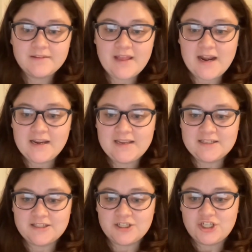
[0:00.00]
That
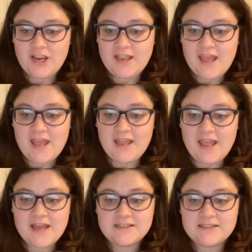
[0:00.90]
is J A
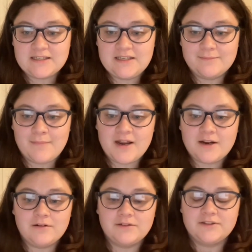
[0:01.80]
S E
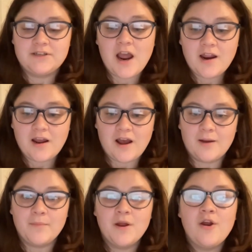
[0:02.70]

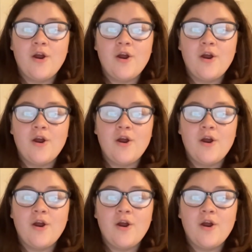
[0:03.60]
medical.com,